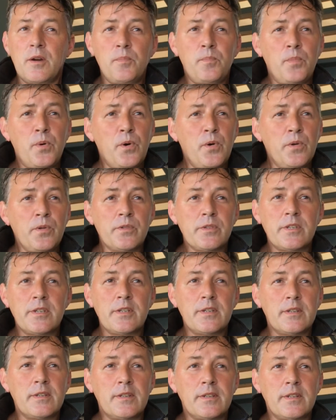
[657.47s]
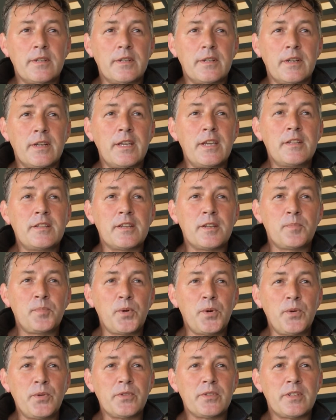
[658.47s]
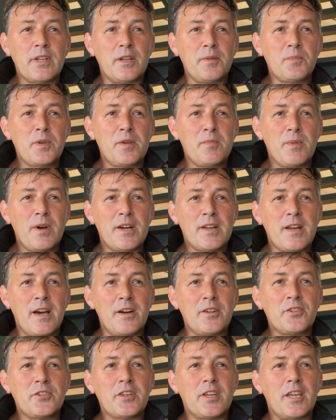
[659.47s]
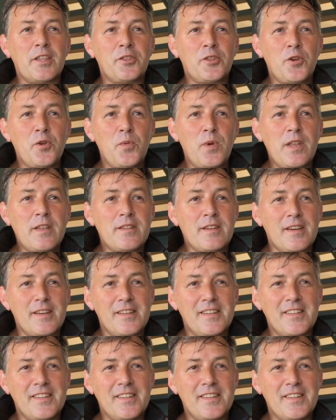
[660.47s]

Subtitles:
pools in heated pools. Tell me about how did you get through winter?